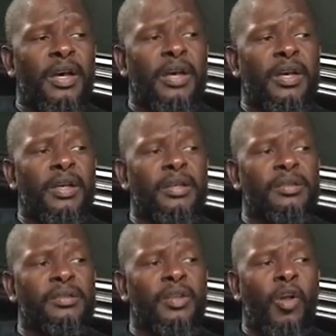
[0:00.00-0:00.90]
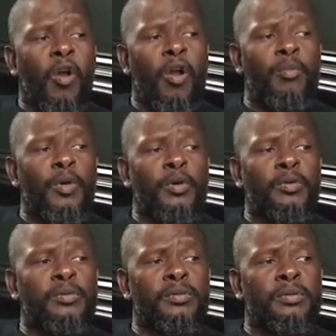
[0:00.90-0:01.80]
uh,
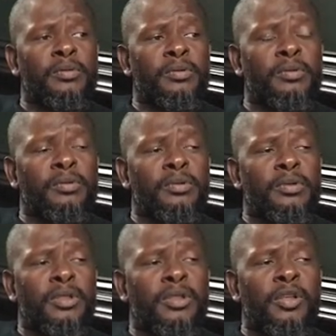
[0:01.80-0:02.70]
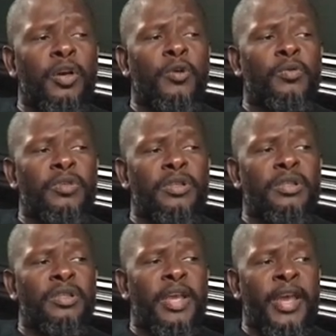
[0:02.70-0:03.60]
caramel
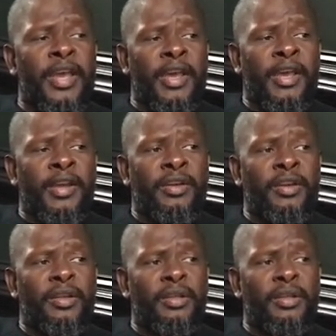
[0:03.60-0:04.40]
notes, and